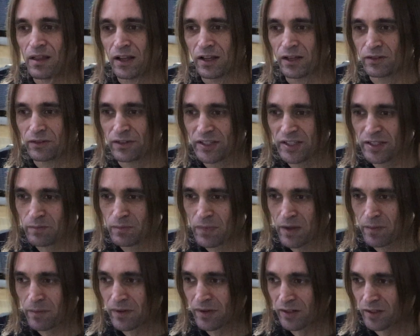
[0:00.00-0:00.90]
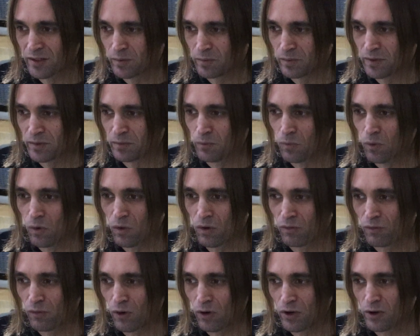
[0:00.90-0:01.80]
and you need maybe a little bit
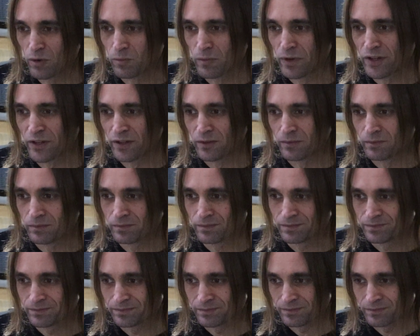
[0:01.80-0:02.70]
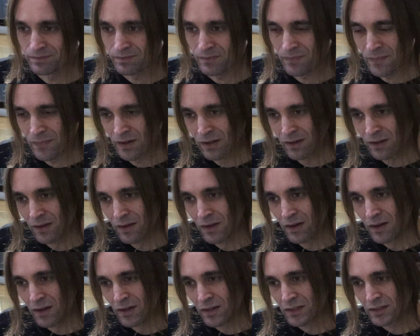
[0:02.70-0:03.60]
more volume here.
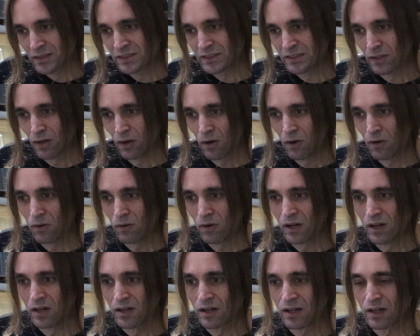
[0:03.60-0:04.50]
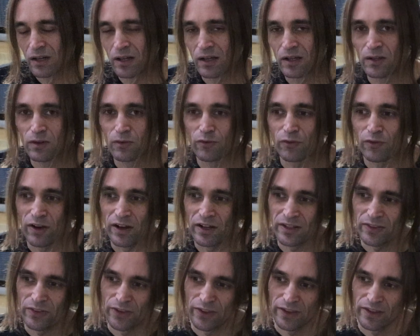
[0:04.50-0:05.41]
So you
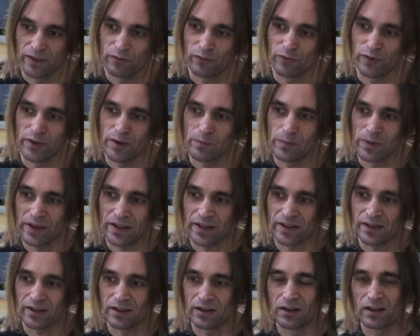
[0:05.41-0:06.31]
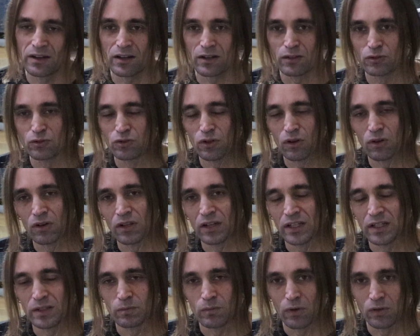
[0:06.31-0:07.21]
find the feedback
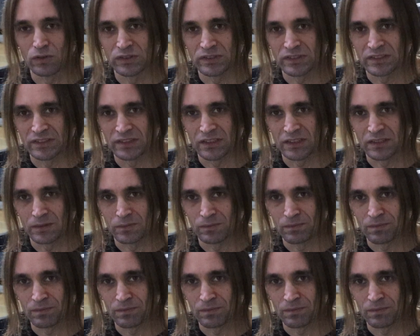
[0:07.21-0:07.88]
controller at most